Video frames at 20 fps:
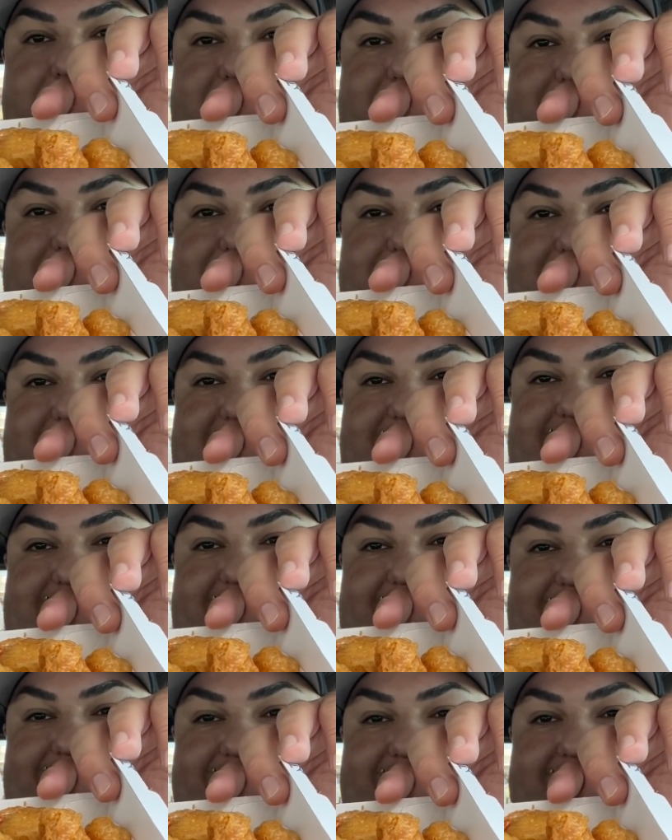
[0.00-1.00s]
Look at
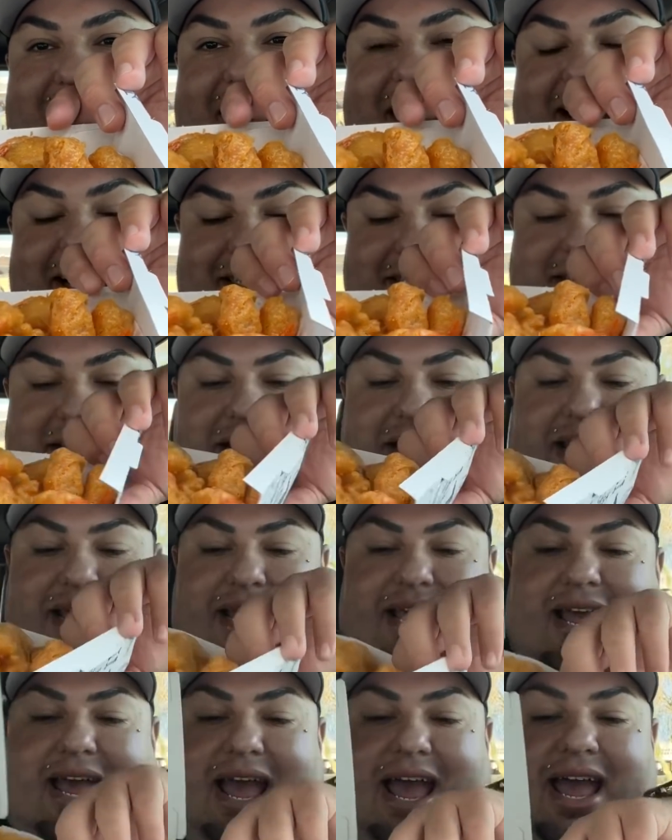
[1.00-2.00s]
that, you guys.
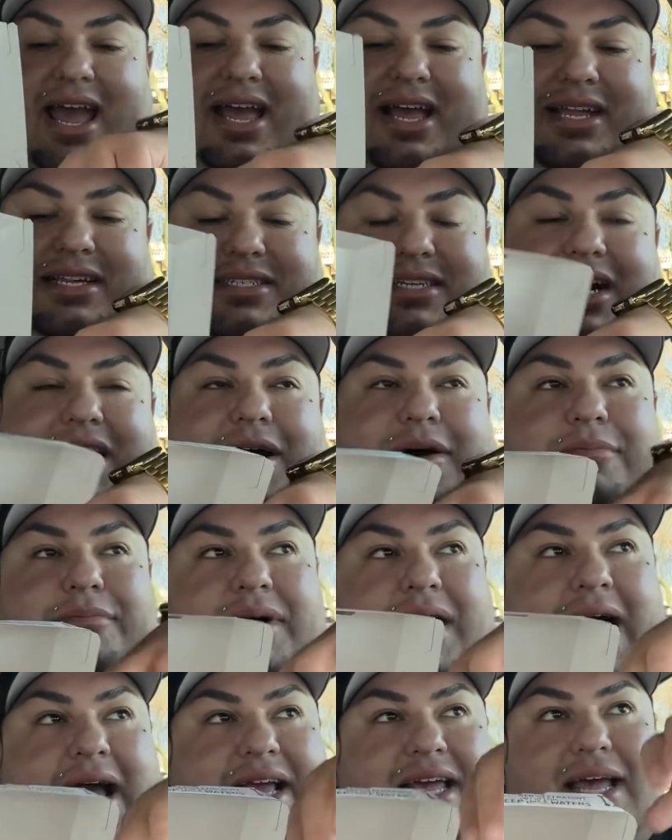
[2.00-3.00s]
And um
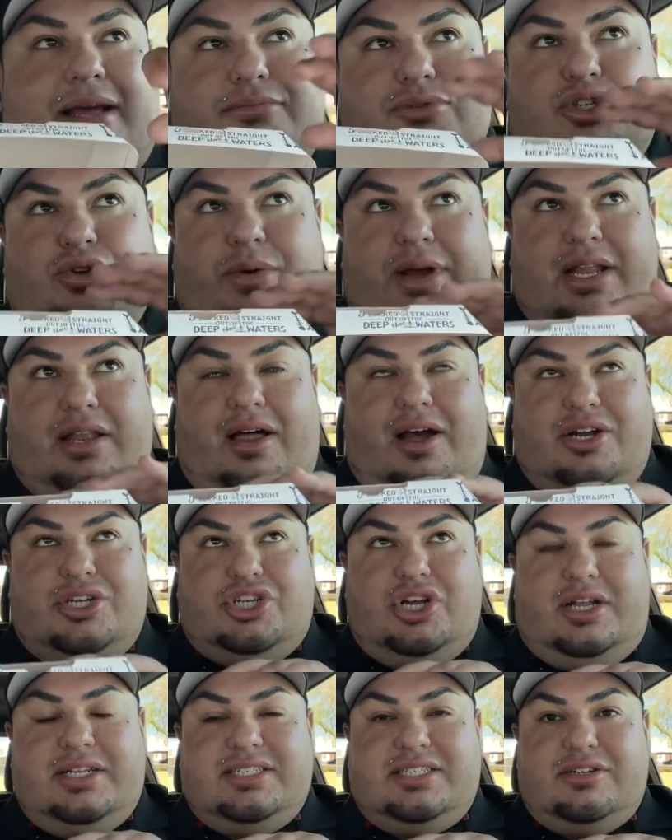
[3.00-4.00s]
I came to a Long
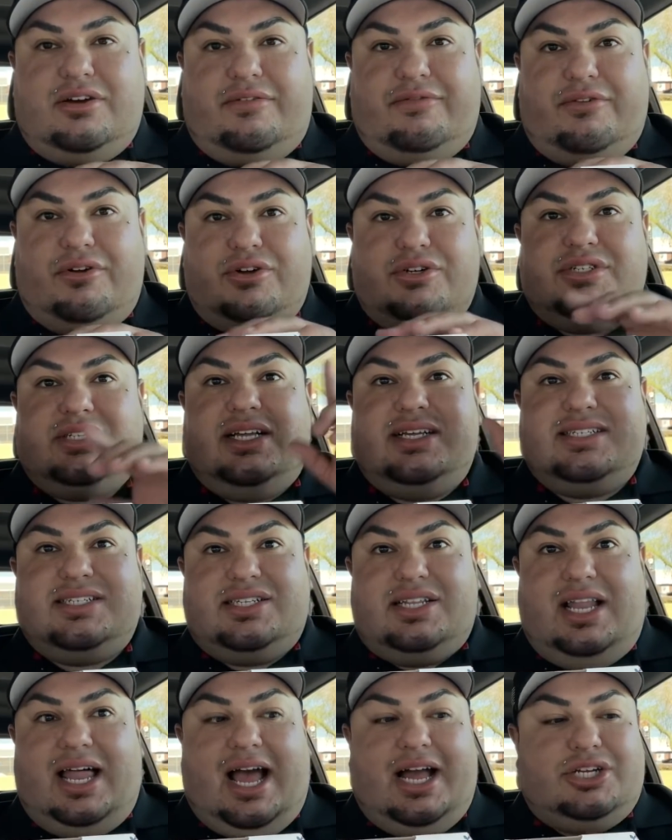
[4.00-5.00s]
John Silver's
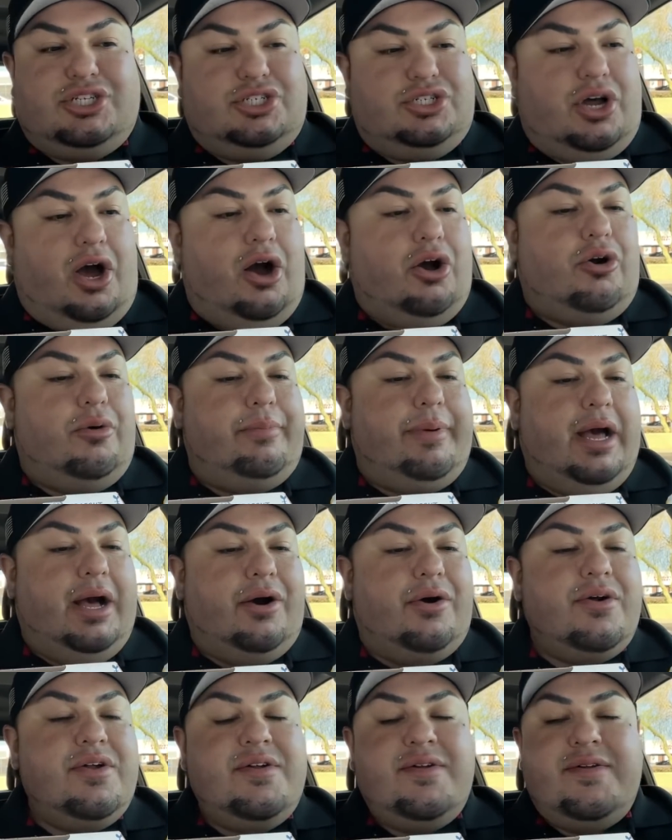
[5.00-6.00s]
slash Taco Bell,